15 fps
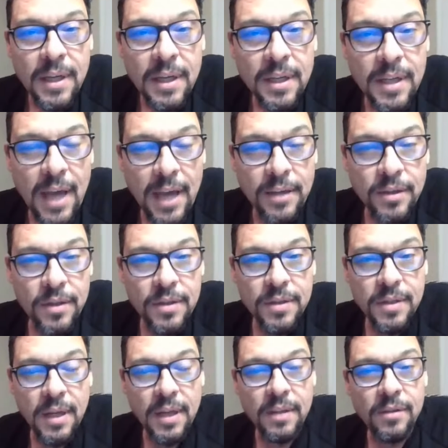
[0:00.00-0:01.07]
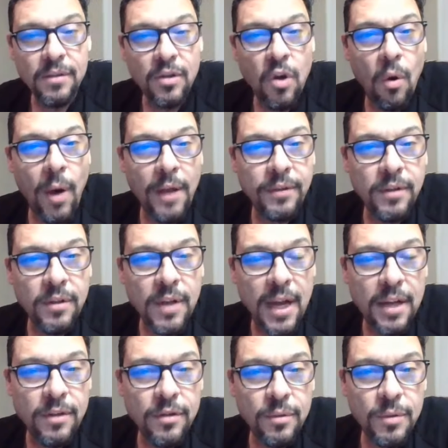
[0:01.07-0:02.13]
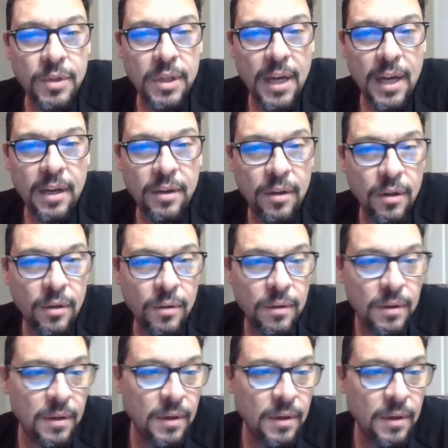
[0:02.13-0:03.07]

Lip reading: yeah, just go out there, got do what you got to do,